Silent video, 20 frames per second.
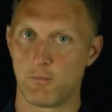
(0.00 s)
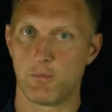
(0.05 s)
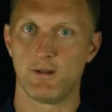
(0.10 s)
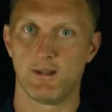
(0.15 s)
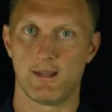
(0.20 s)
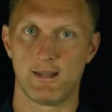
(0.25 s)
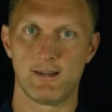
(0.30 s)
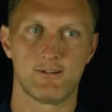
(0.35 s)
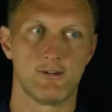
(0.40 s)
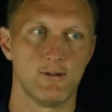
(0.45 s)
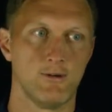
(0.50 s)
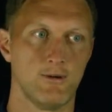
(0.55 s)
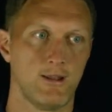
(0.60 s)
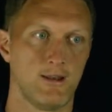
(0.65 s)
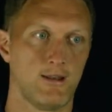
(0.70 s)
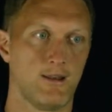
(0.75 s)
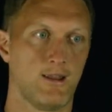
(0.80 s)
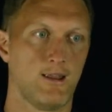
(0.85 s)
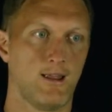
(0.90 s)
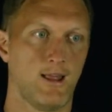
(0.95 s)
We'll link to
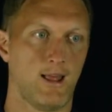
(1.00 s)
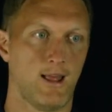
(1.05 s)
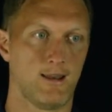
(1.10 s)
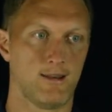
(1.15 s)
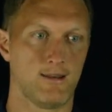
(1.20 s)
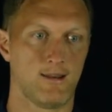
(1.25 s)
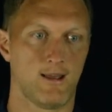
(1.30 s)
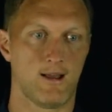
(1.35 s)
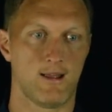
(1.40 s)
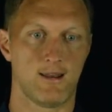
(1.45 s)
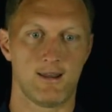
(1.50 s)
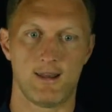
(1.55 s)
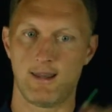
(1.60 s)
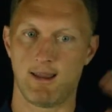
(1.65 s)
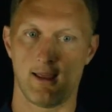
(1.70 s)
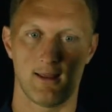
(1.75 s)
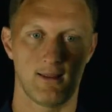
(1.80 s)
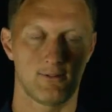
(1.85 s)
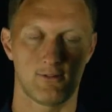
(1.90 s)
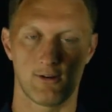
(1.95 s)
it, and uh, and he,
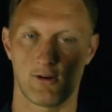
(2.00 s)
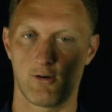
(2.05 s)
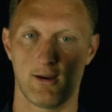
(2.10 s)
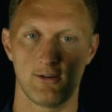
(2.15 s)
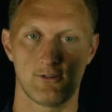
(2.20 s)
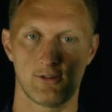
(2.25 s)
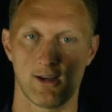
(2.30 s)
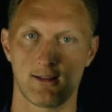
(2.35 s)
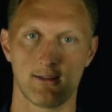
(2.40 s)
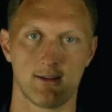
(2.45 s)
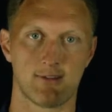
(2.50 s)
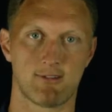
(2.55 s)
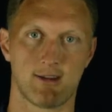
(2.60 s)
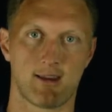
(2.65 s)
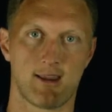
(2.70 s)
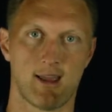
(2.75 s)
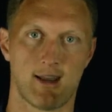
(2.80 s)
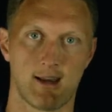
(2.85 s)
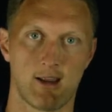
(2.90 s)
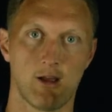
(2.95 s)
it's a great checklist to
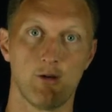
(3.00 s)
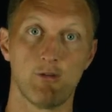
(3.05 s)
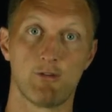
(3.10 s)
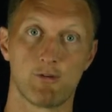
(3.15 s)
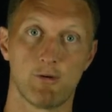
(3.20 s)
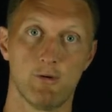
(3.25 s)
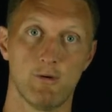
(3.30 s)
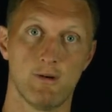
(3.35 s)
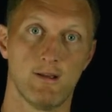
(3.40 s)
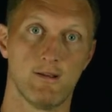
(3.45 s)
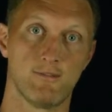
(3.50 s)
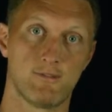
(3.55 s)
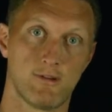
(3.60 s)
kind of go through to,